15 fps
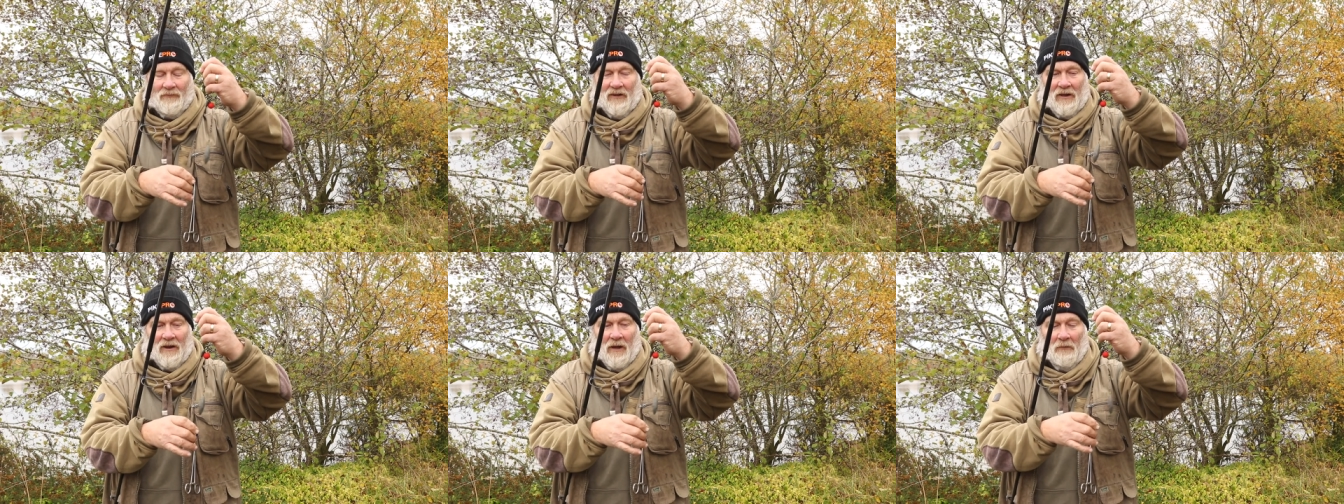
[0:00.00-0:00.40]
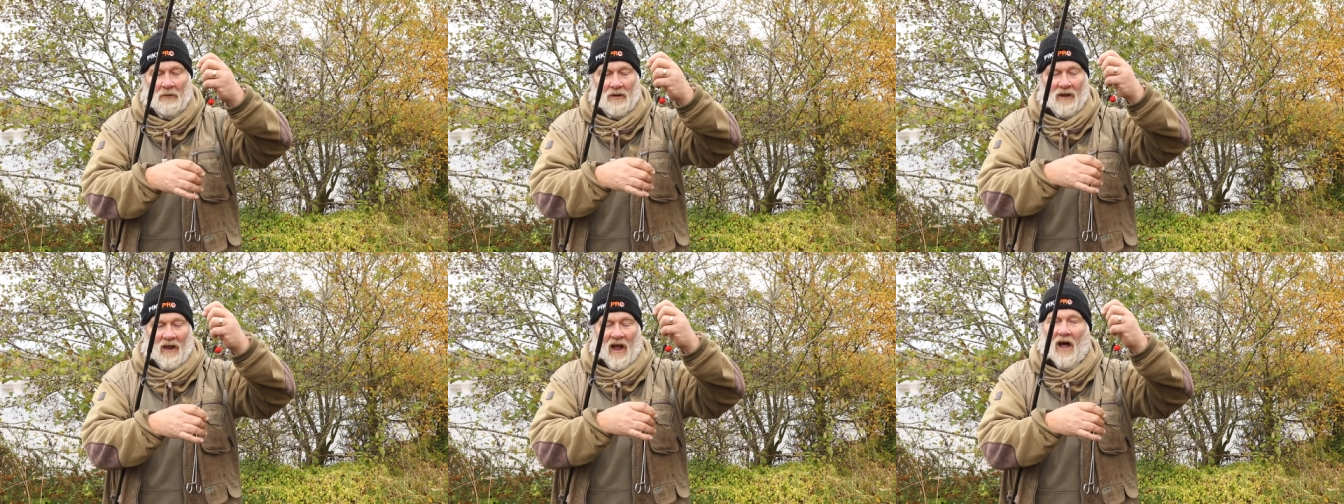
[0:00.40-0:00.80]
you know,
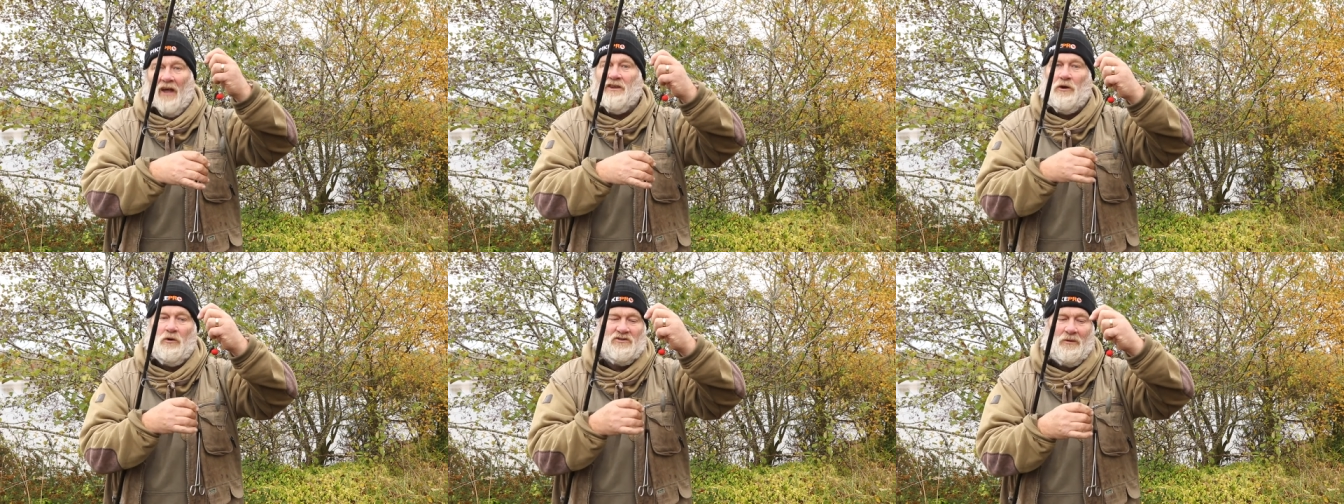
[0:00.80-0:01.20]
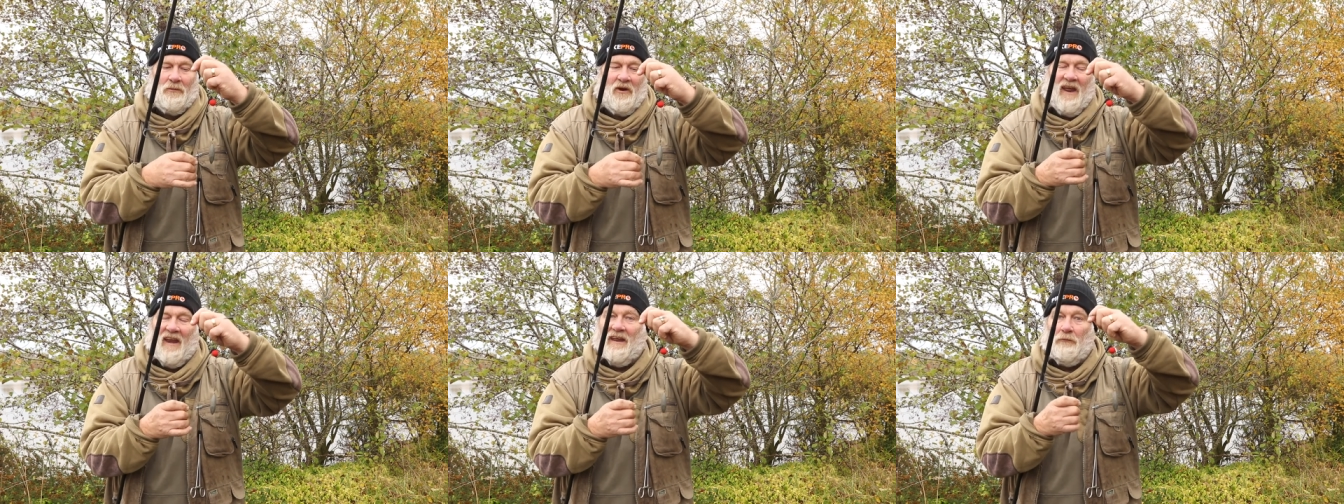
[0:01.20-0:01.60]
I use them
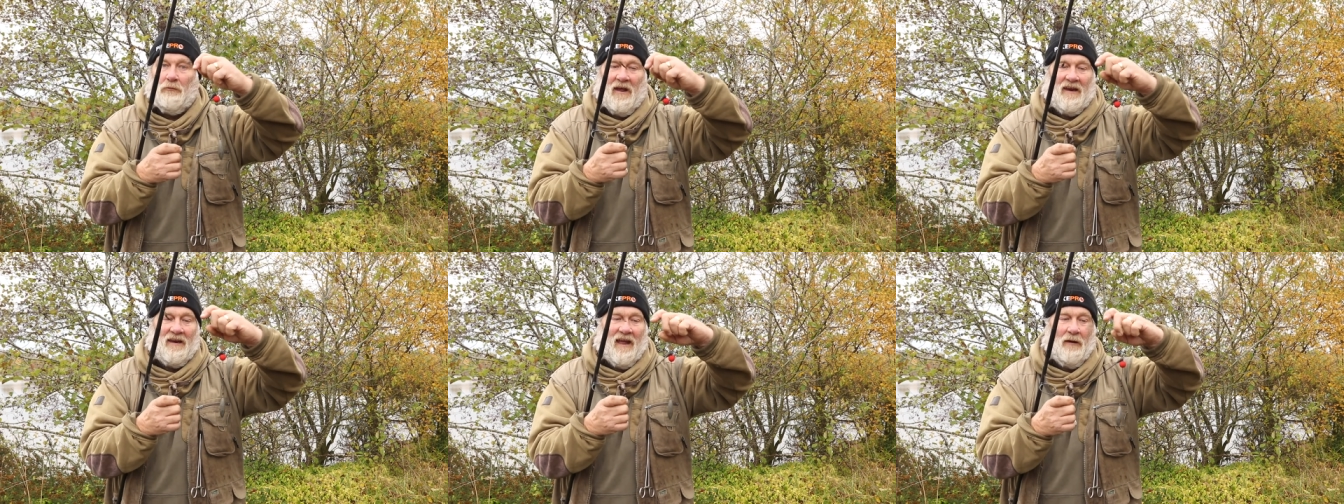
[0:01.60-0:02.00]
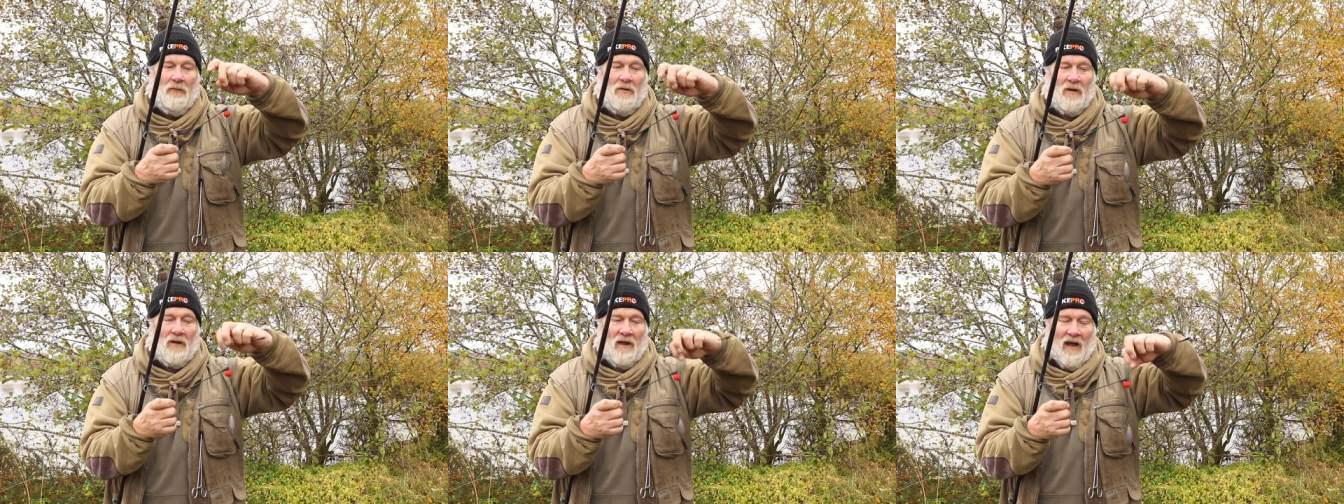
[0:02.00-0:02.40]
on any rig now.